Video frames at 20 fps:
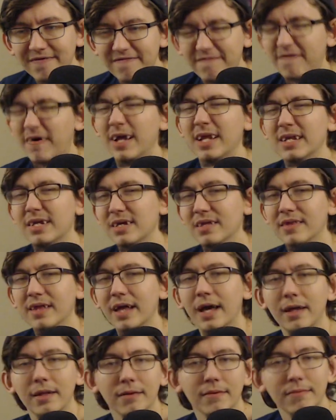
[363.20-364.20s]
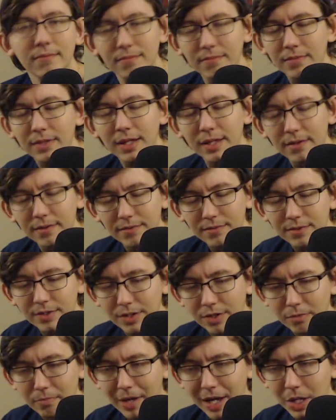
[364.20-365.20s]
finding that
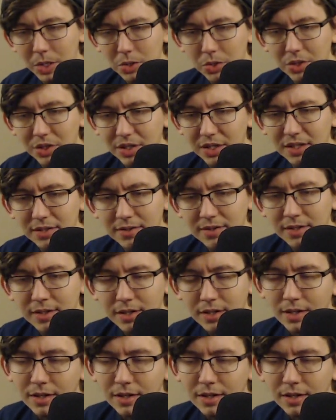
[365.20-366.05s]
passion again,